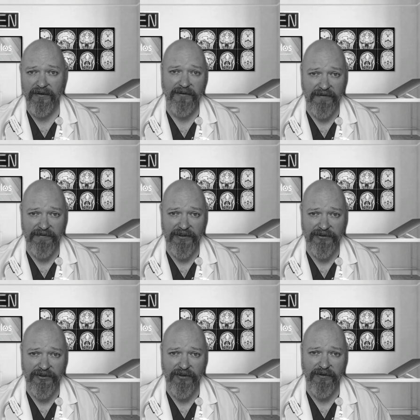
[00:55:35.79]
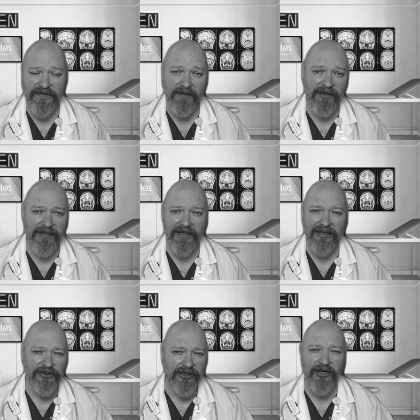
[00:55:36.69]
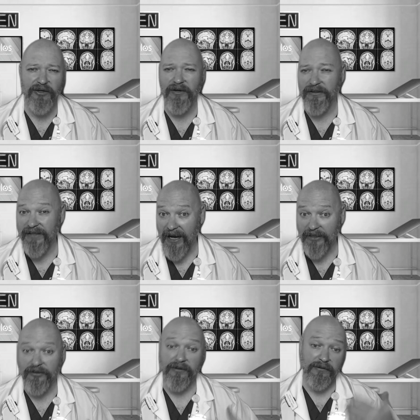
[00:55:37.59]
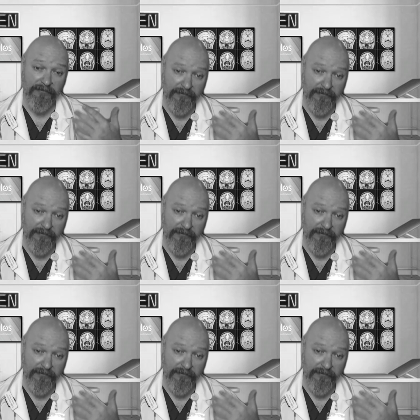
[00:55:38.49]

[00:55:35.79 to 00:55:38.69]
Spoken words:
definition. So if somebody is like an engineer or a doctor,